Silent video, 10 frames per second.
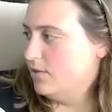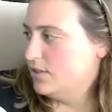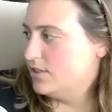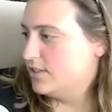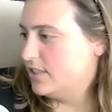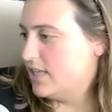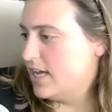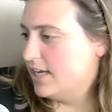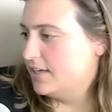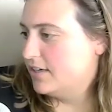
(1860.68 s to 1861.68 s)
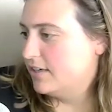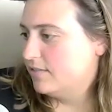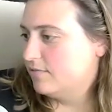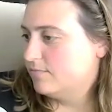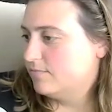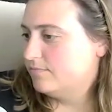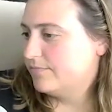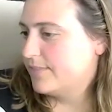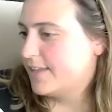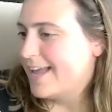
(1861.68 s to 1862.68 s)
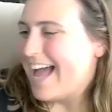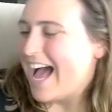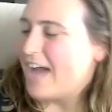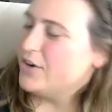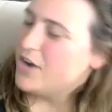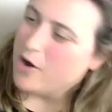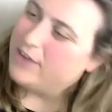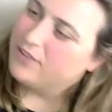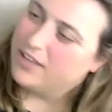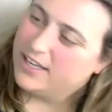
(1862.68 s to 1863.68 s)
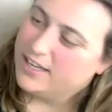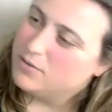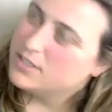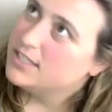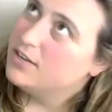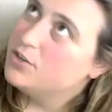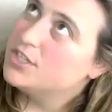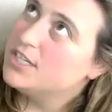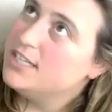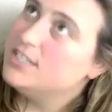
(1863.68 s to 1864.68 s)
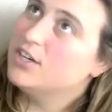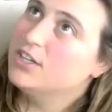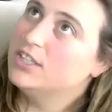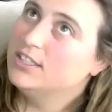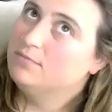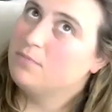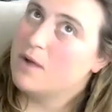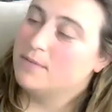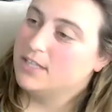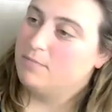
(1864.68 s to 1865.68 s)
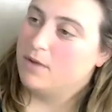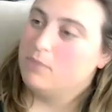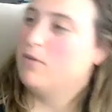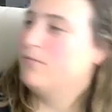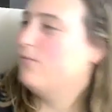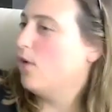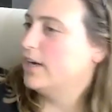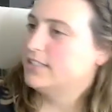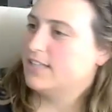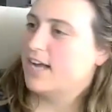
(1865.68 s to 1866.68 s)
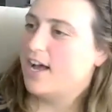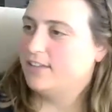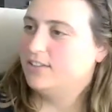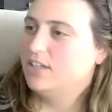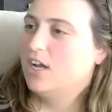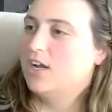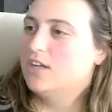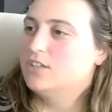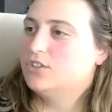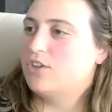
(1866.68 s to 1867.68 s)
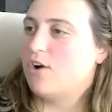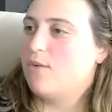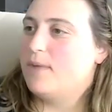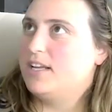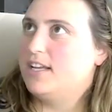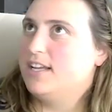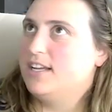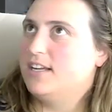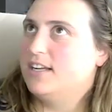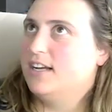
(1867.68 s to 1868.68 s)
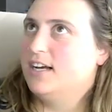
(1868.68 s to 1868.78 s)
was like I don't know. I feel like it was easier than premise had been before because I had so many